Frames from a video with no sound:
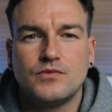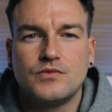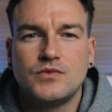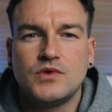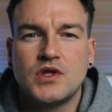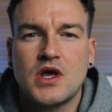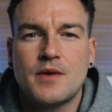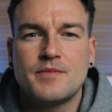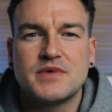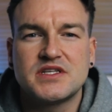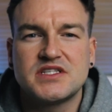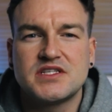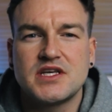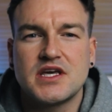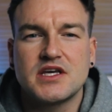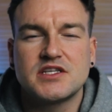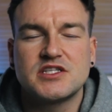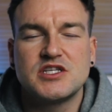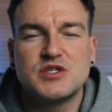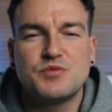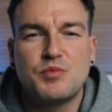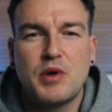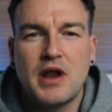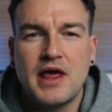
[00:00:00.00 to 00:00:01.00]
Number
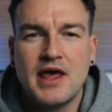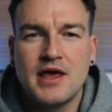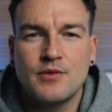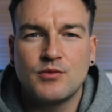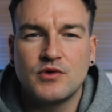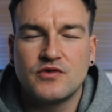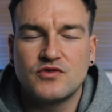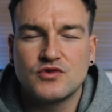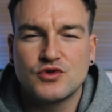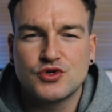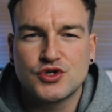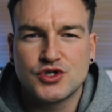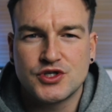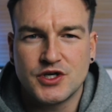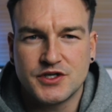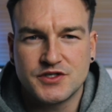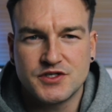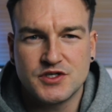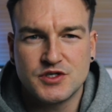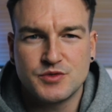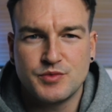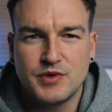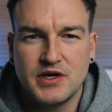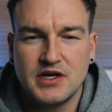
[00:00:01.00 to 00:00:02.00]
6 is playing with your
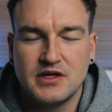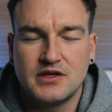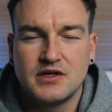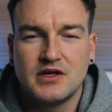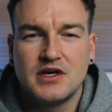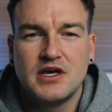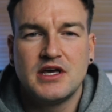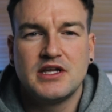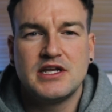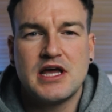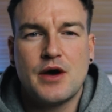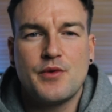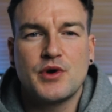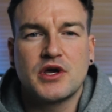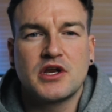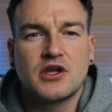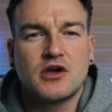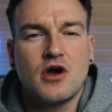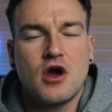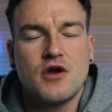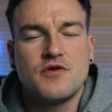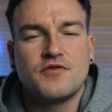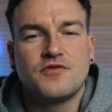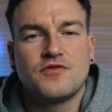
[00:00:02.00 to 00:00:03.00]
shutter speed. Now we're
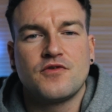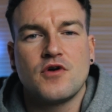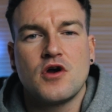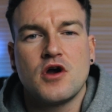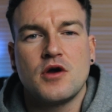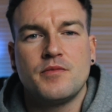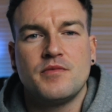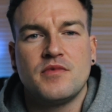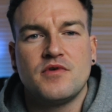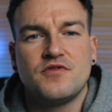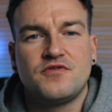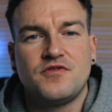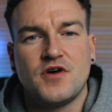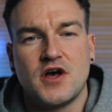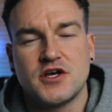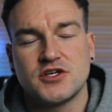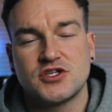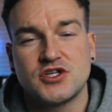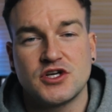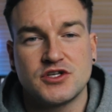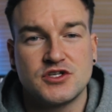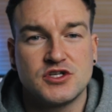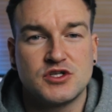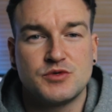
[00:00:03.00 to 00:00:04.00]
going to go from
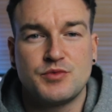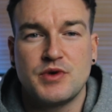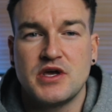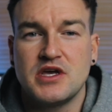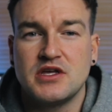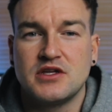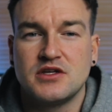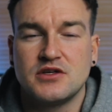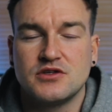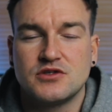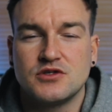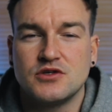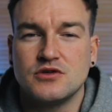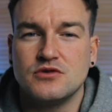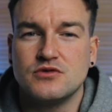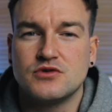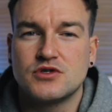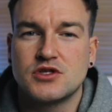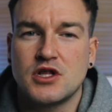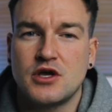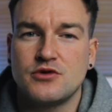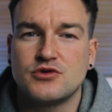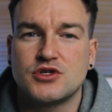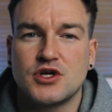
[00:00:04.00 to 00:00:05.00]
fast shutter speed to
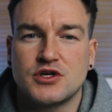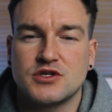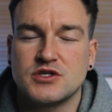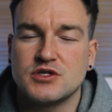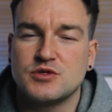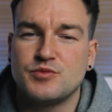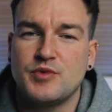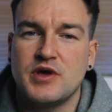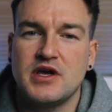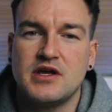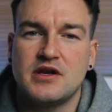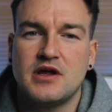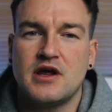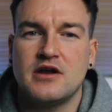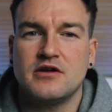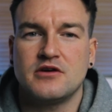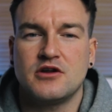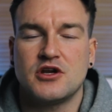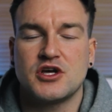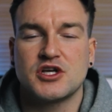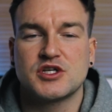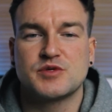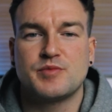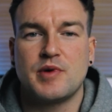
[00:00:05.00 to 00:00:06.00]
slow shutter speed, and I'm
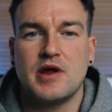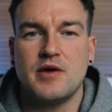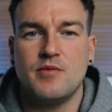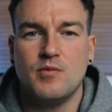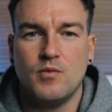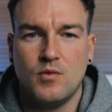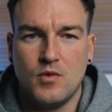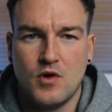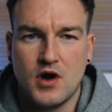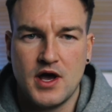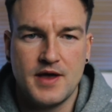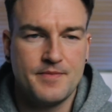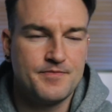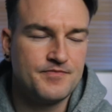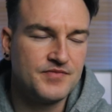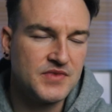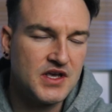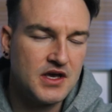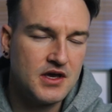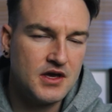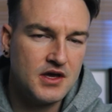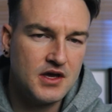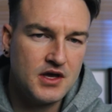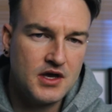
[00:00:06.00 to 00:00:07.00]
going to explain why.
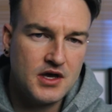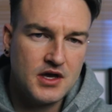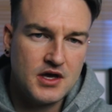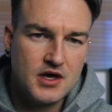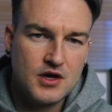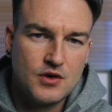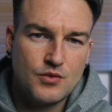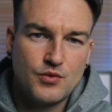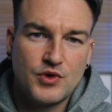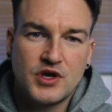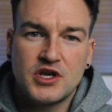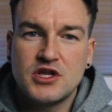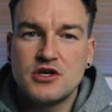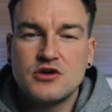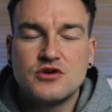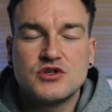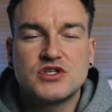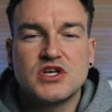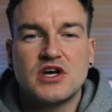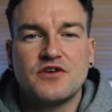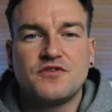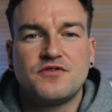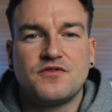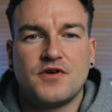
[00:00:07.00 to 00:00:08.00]
We're going to
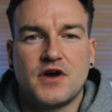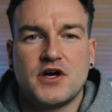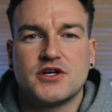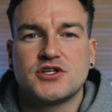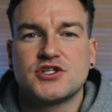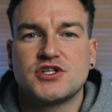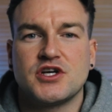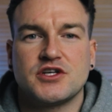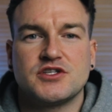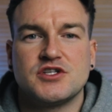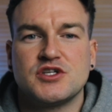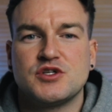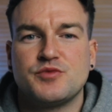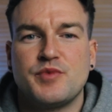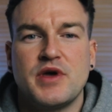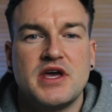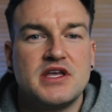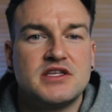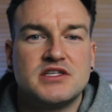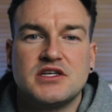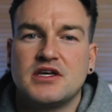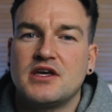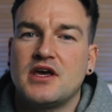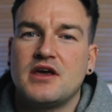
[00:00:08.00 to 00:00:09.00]
use a fast shutter
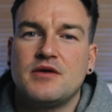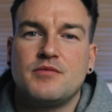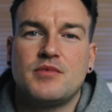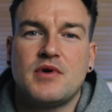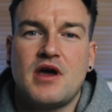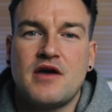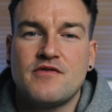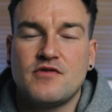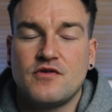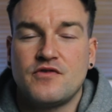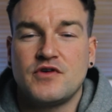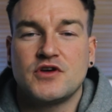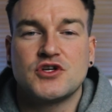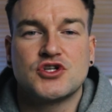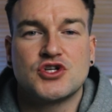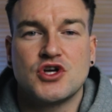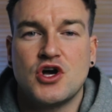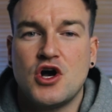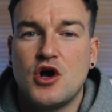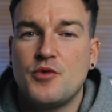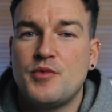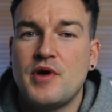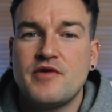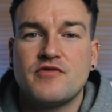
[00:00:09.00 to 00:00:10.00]
speed to get everything
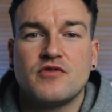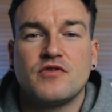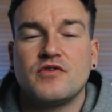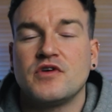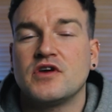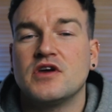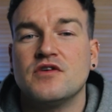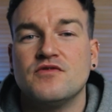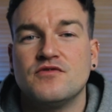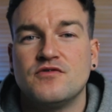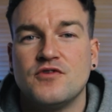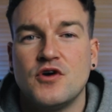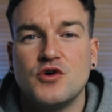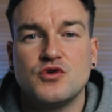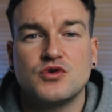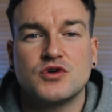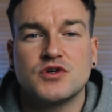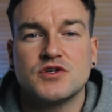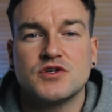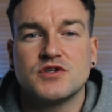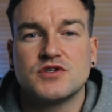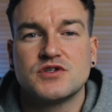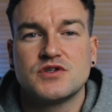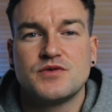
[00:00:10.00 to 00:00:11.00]
sharp, everything in
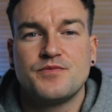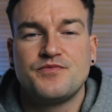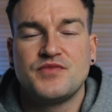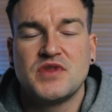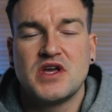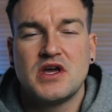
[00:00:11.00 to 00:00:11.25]
focus.